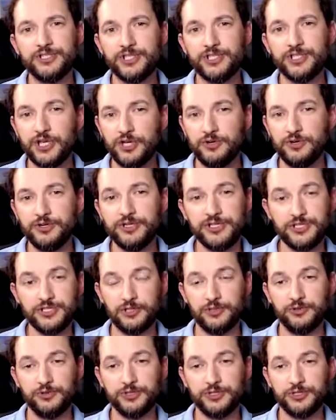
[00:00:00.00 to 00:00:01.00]
security
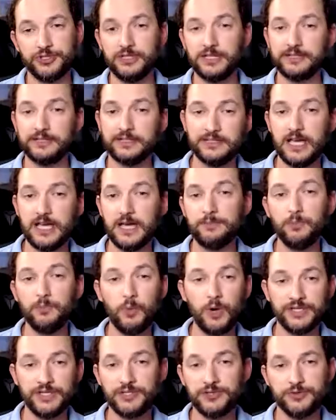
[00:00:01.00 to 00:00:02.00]
solution like the type
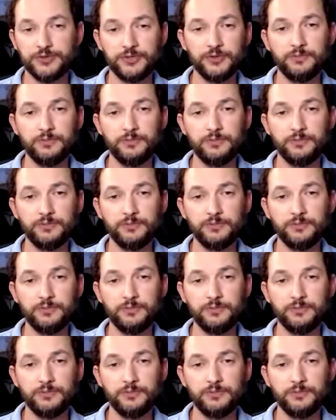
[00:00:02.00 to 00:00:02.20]
WhiteSource